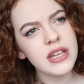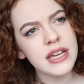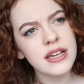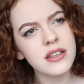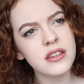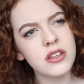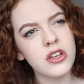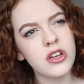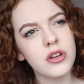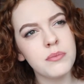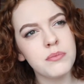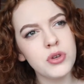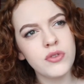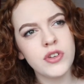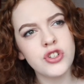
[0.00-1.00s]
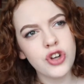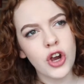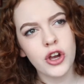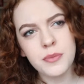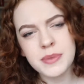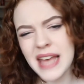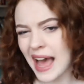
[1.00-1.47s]
think that movie
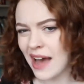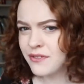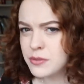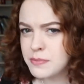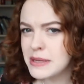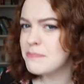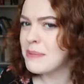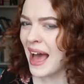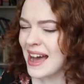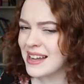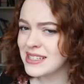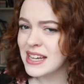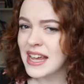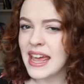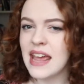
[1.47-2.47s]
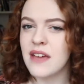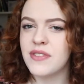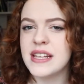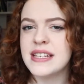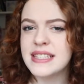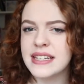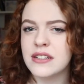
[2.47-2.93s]
tropes have to be bad if
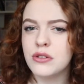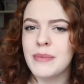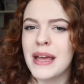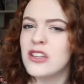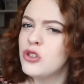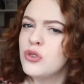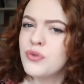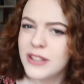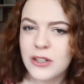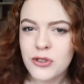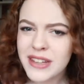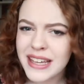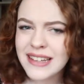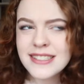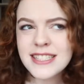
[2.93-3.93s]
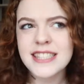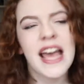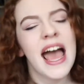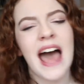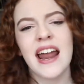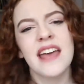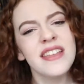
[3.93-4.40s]
they still make you feel things,
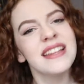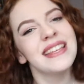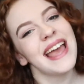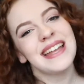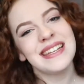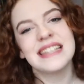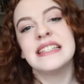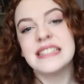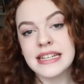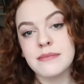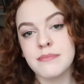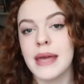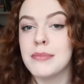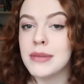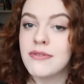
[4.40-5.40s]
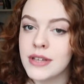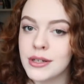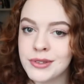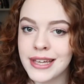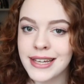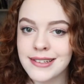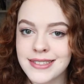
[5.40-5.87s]
and I think the ending did make me feel
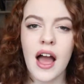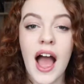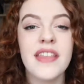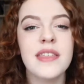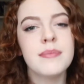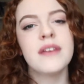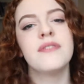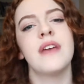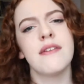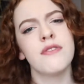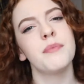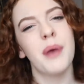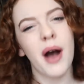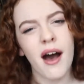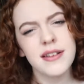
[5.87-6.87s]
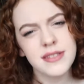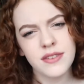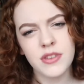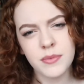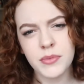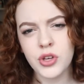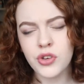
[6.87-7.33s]
things. I think my favourite parts of
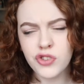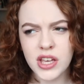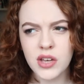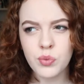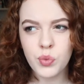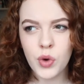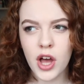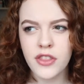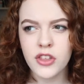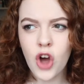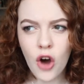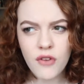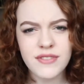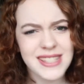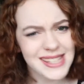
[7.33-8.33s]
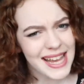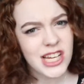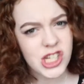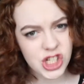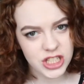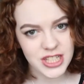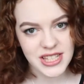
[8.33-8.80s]
the movie were the
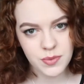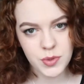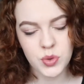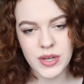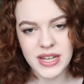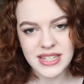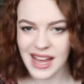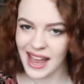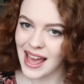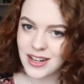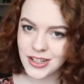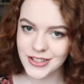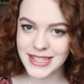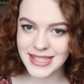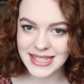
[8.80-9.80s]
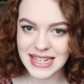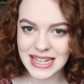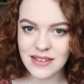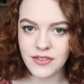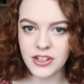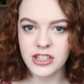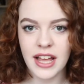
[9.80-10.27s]
conversations between Diana and
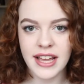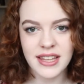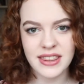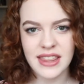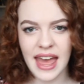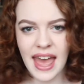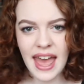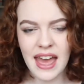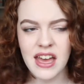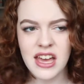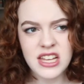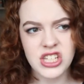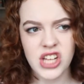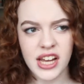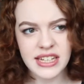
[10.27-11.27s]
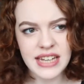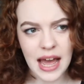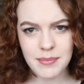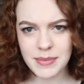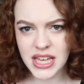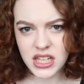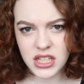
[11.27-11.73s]
Steve and like their
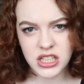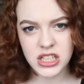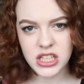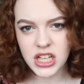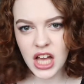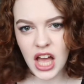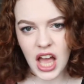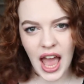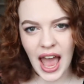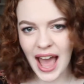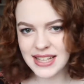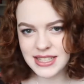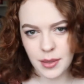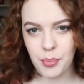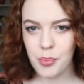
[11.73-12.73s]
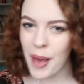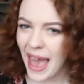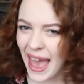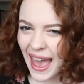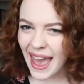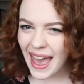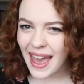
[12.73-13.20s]
dynamic as a
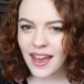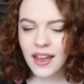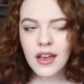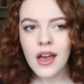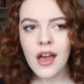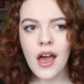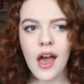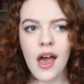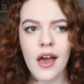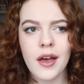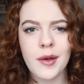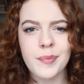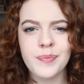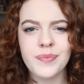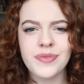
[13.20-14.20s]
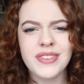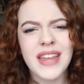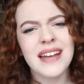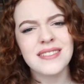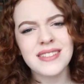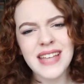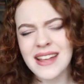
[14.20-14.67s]
pair. Um,
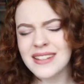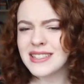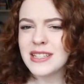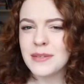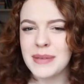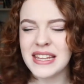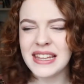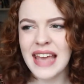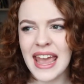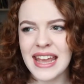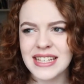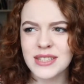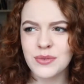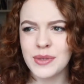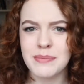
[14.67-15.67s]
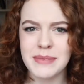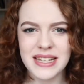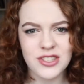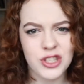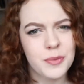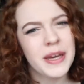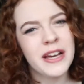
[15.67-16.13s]
that tends to be the case with me in
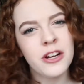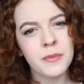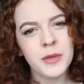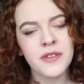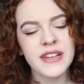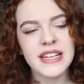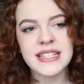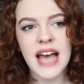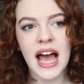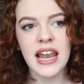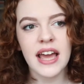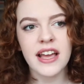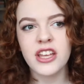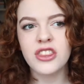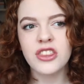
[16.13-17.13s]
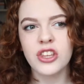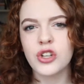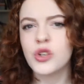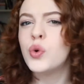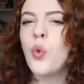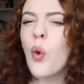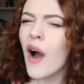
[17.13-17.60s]
superhero movies. I like the
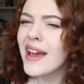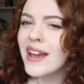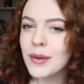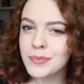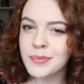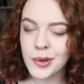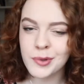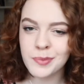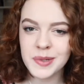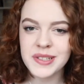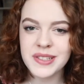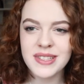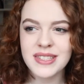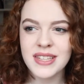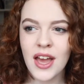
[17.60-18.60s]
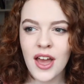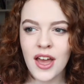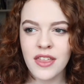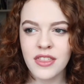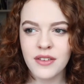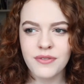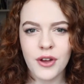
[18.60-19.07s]
quiet moments
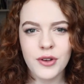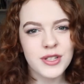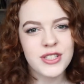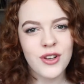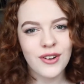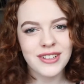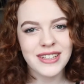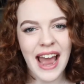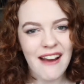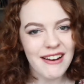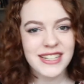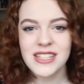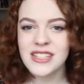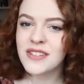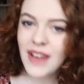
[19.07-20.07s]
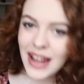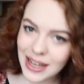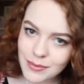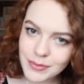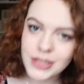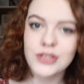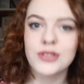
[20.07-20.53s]
that focus on character
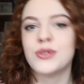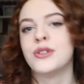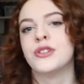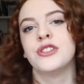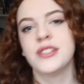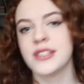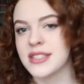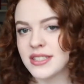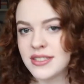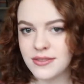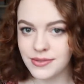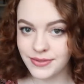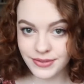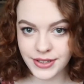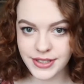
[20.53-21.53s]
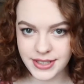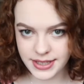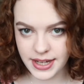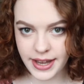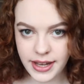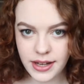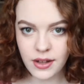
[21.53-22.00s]
development or just fun
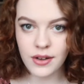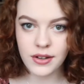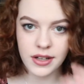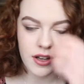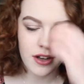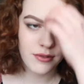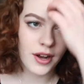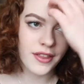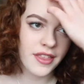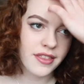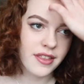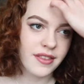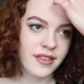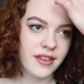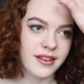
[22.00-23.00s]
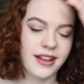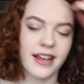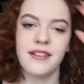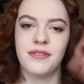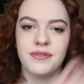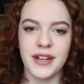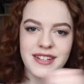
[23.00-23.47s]
dialogue rather than the
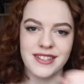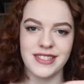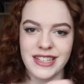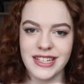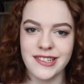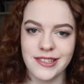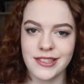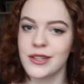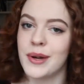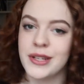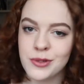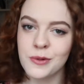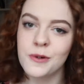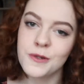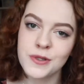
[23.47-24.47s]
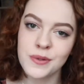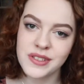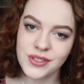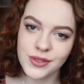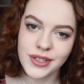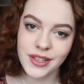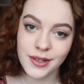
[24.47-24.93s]
like fight scenes, though I do also
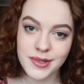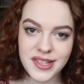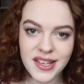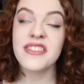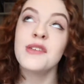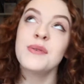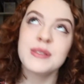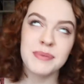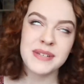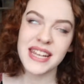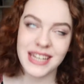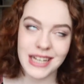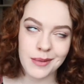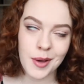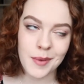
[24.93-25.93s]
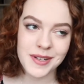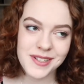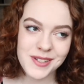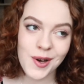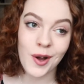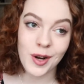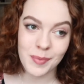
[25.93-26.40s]
enjoy those. There was a particular
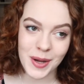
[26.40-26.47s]
moment on a